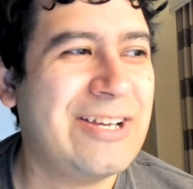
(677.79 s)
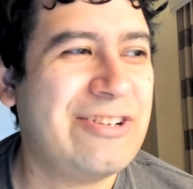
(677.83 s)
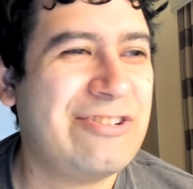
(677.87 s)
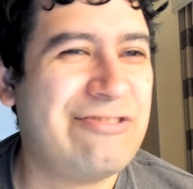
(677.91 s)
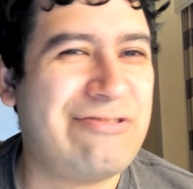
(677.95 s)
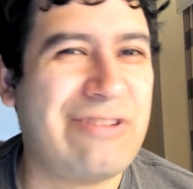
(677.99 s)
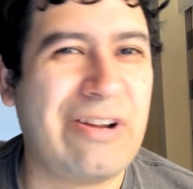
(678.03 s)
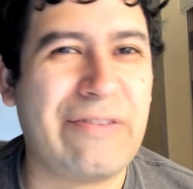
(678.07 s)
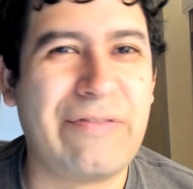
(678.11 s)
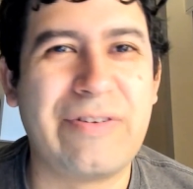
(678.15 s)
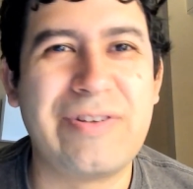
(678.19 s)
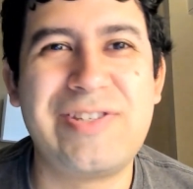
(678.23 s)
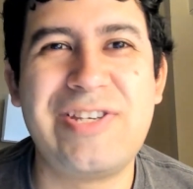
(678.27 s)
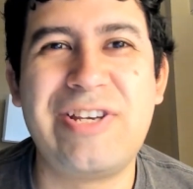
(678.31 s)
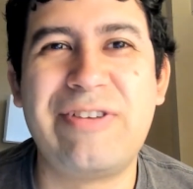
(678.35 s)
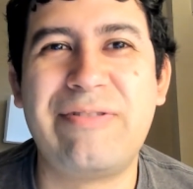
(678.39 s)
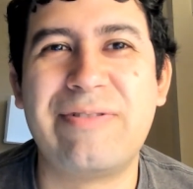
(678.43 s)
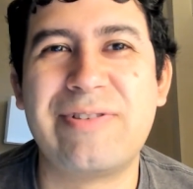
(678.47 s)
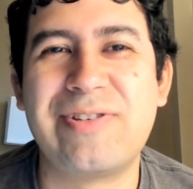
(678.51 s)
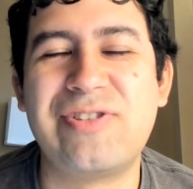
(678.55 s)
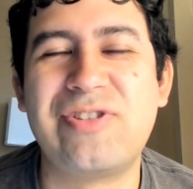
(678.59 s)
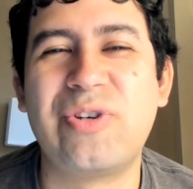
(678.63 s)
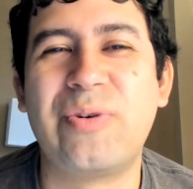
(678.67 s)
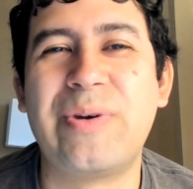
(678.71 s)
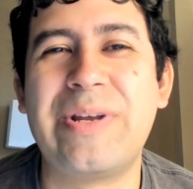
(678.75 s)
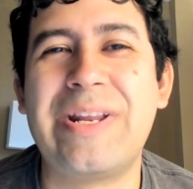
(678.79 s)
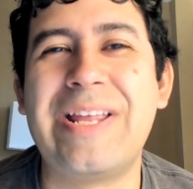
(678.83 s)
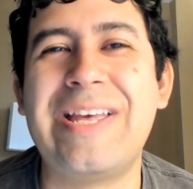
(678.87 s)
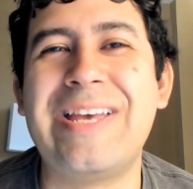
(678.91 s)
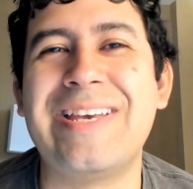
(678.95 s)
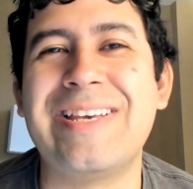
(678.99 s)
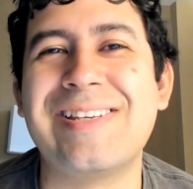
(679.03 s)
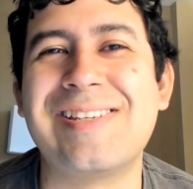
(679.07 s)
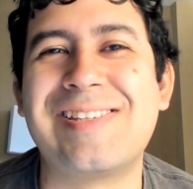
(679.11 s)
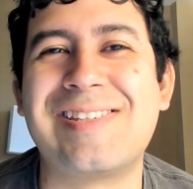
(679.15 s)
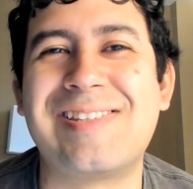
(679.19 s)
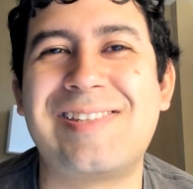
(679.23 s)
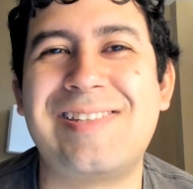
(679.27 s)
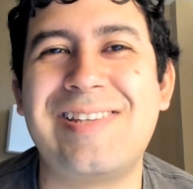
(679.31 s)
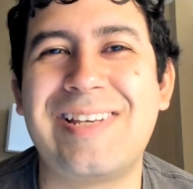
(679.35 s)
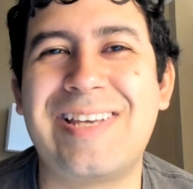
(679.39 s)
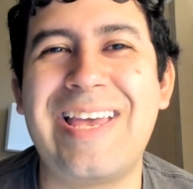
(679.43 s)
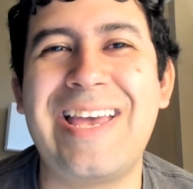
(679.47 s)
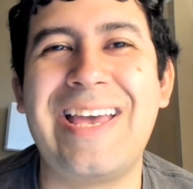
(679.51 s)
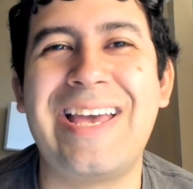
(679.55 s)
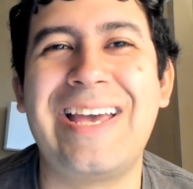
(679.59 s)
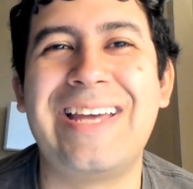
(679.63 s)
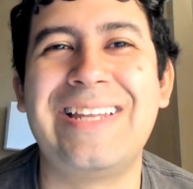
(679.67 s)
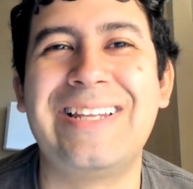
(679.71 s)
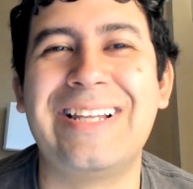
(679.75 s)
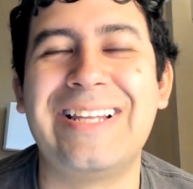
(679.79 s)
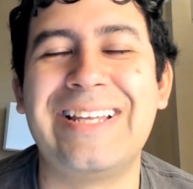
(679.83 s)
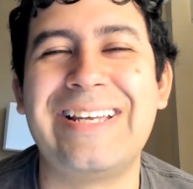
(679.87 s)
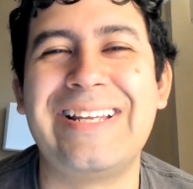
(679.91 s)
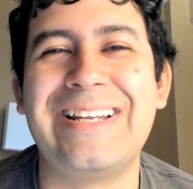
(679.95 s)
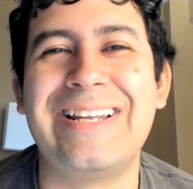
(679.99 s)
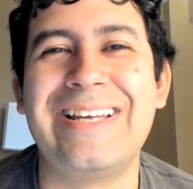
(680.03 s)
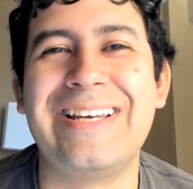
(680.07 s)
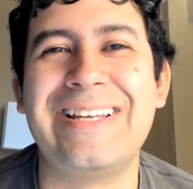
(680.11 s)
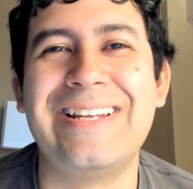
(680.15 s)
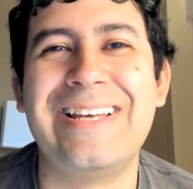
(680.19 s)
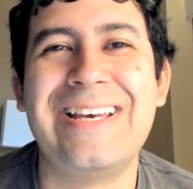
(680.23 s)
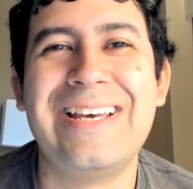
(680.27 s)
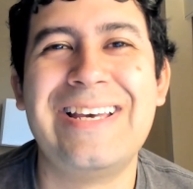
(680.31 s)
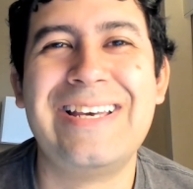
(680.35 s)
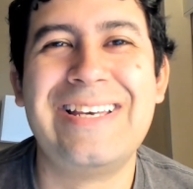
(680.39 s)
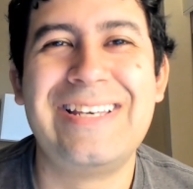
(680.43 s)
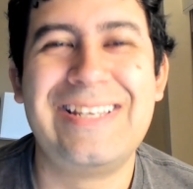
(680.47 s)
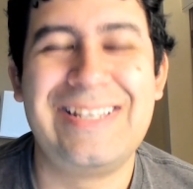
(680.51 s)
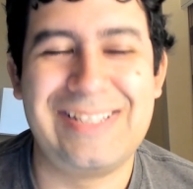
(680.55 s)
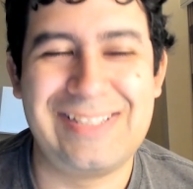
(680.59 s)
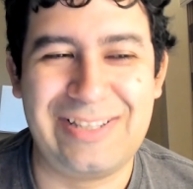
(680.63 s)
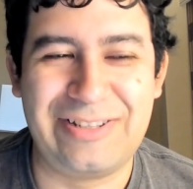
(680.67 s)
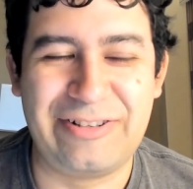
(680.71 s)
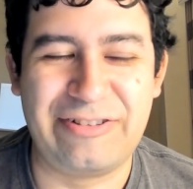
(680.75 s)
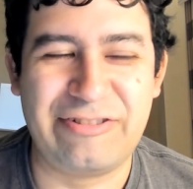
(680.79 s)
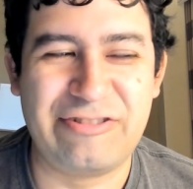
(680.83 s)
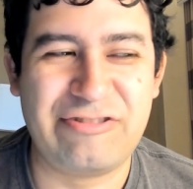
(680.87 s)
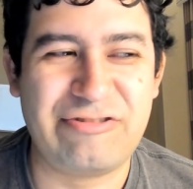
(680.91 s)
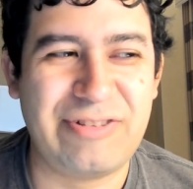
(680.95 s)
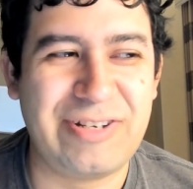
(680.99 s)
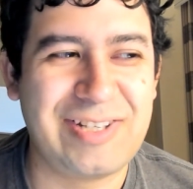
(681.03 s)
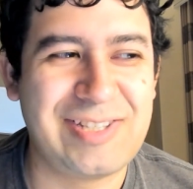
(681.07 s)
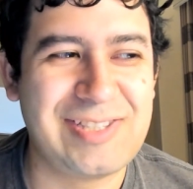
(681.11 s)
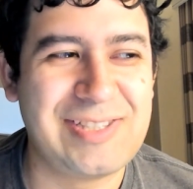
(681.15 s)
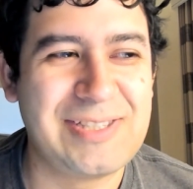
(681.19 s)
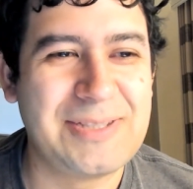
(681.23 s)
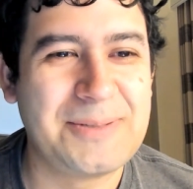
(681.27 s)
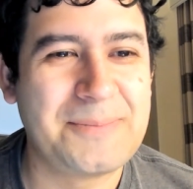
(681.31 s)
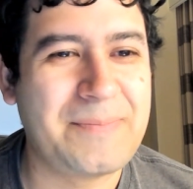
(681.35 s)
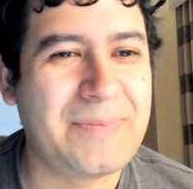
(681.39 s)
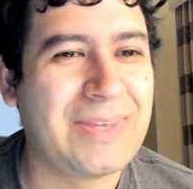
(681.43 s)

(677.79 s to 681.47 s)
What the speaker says: Trevor Zegras doing his stick handling and his little tricks,